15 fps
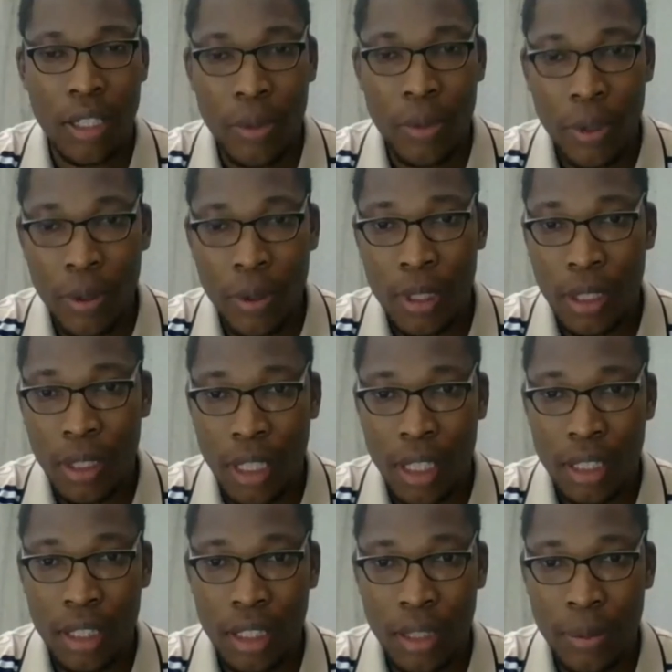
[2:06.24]
Commonwealth
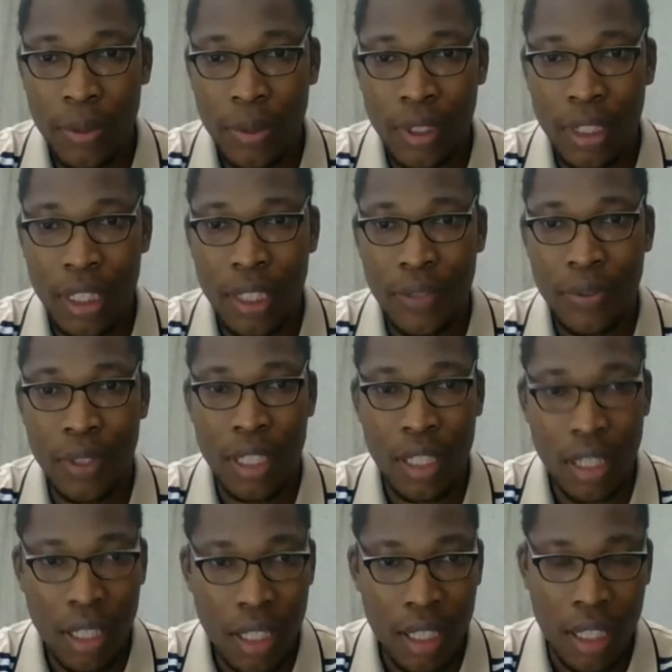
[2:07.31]
Scholarship is for
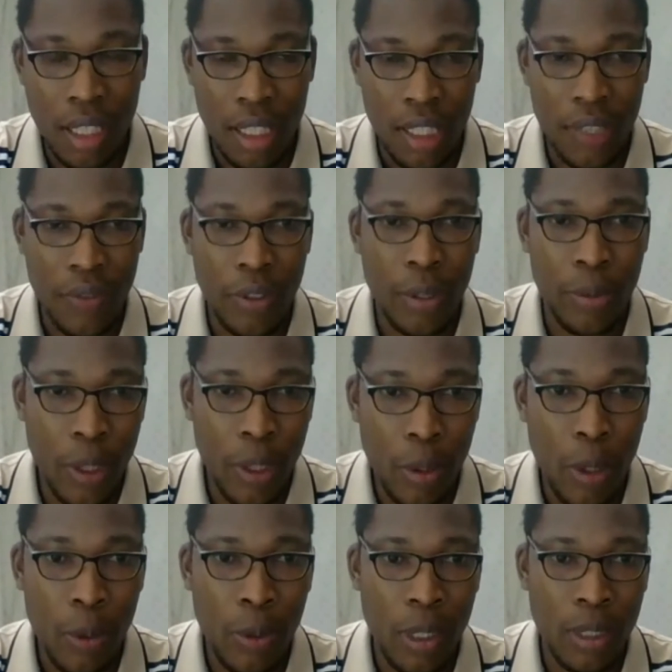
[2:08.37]
citizens from
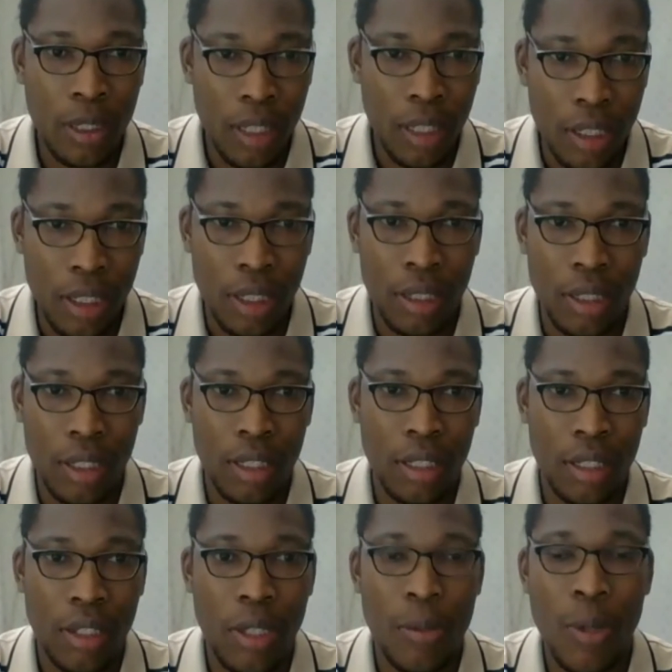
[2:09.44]
Commonwealth nations.
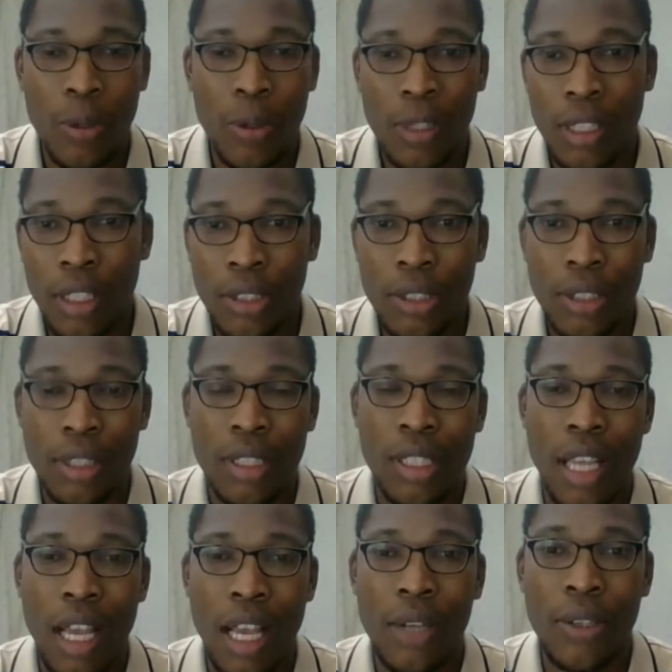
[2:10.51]
Commonwealth nations
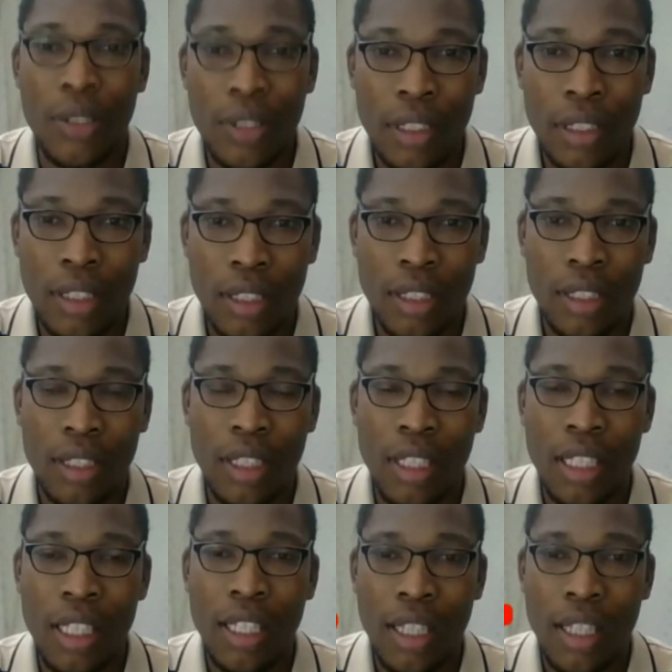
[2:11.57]
are countries
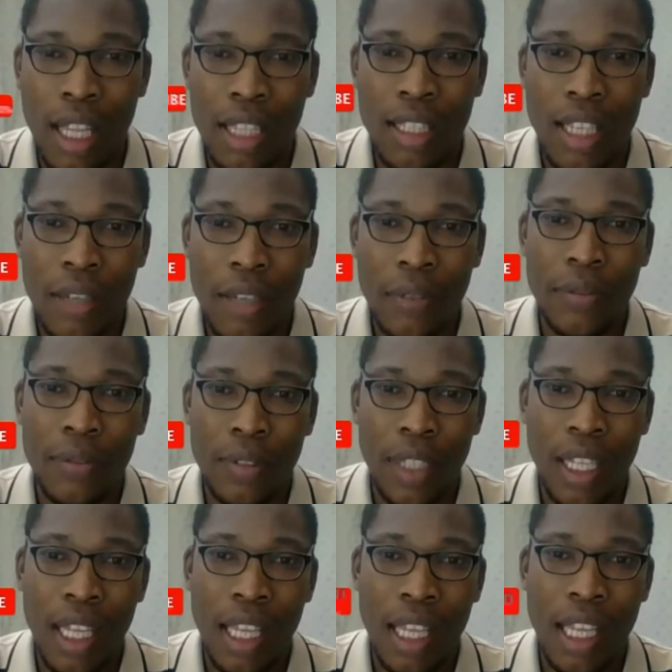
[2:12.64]
that have
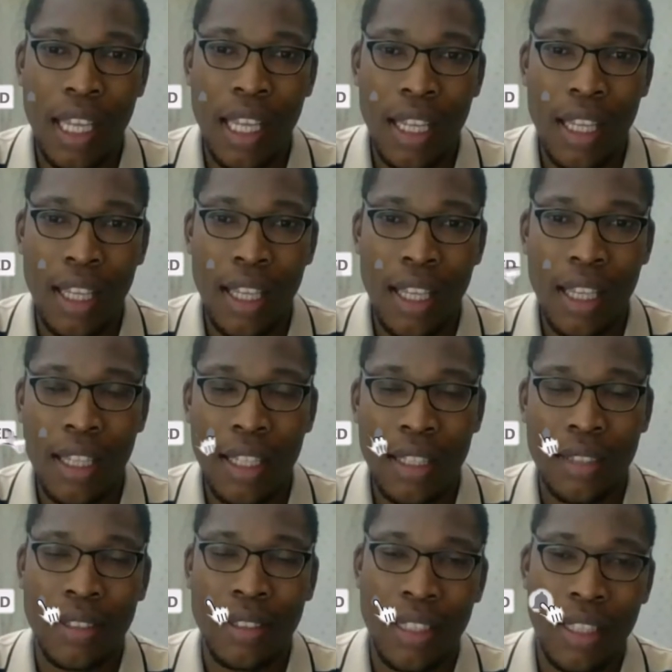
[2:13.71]

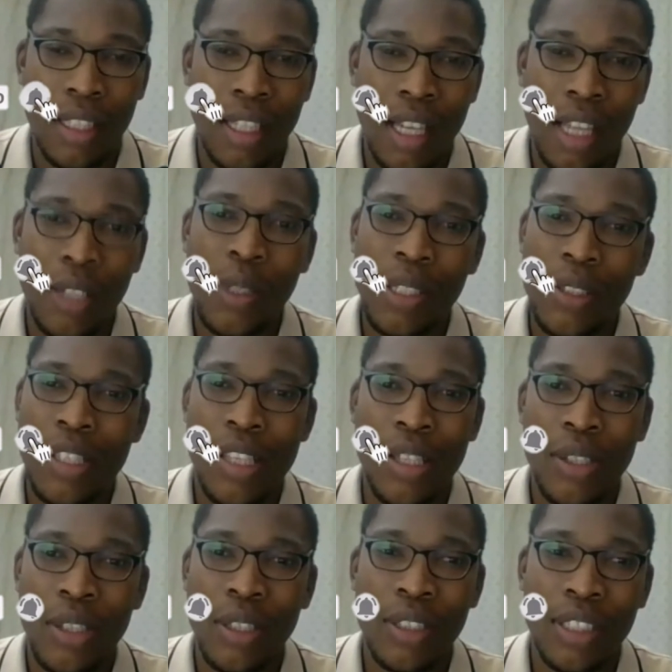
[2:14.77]
I don't want to say
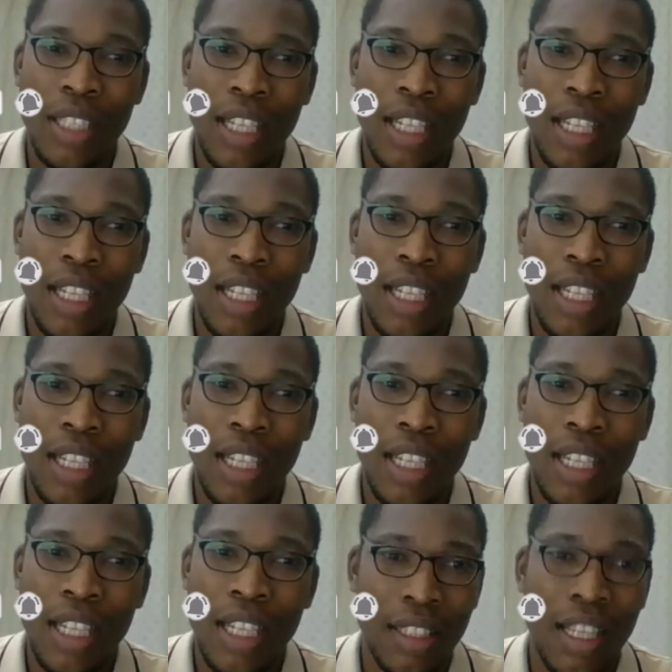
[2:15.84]
colonial
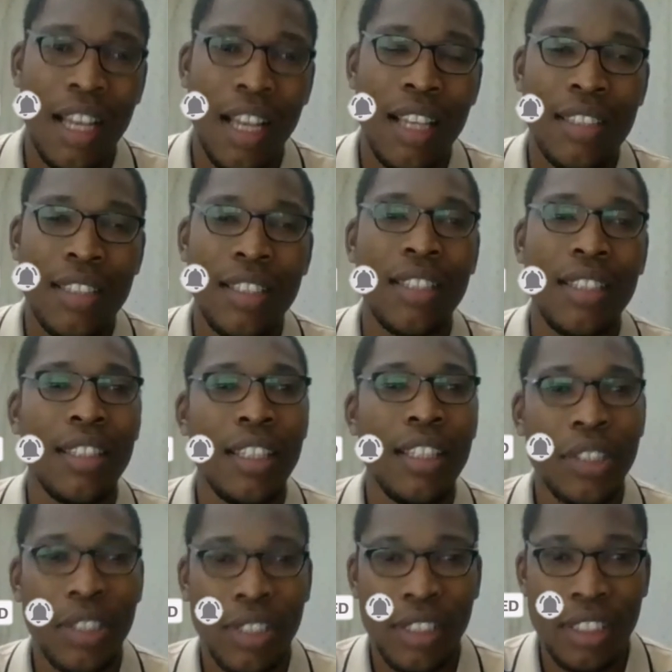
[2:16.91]
history, that has a
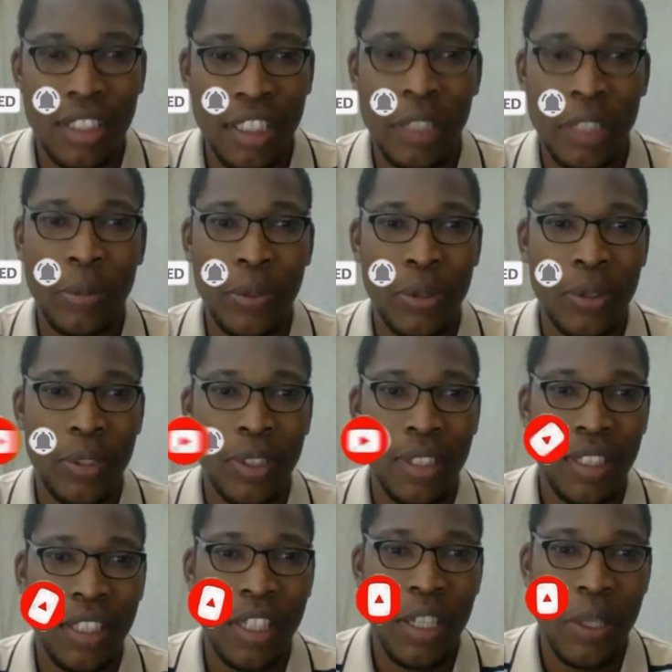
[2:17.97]
relationship
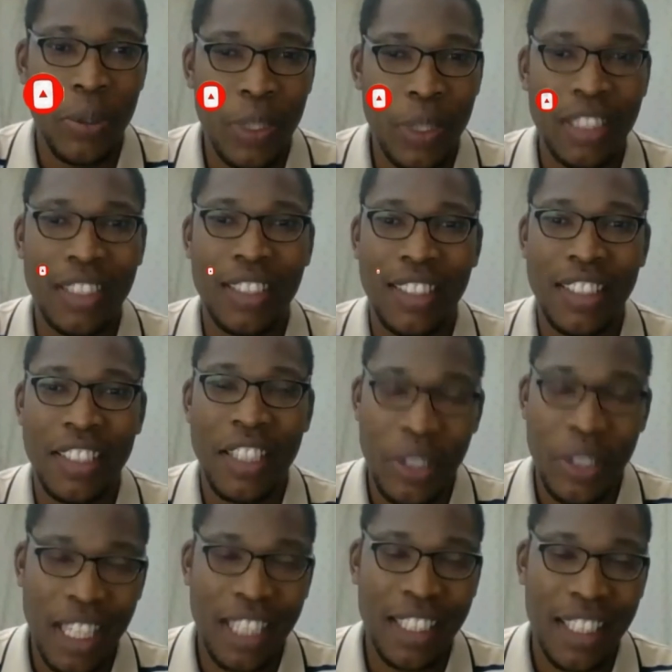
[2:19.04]
with the
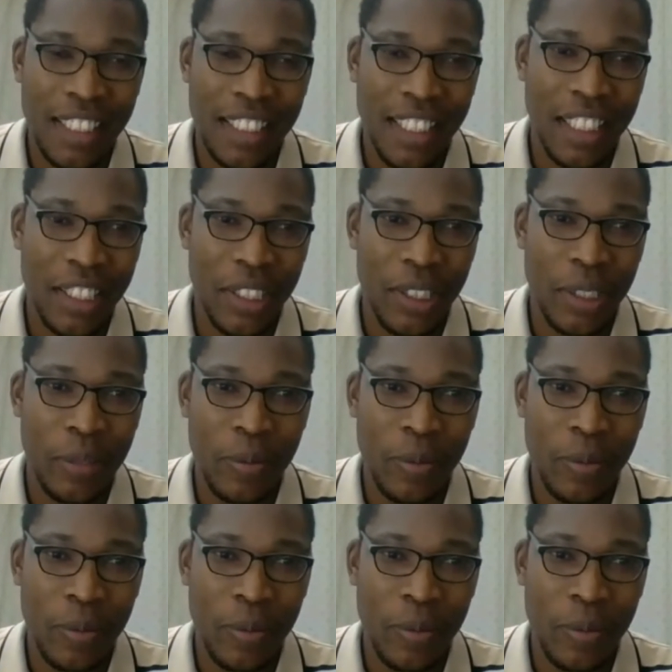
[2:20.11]
United Kingdom.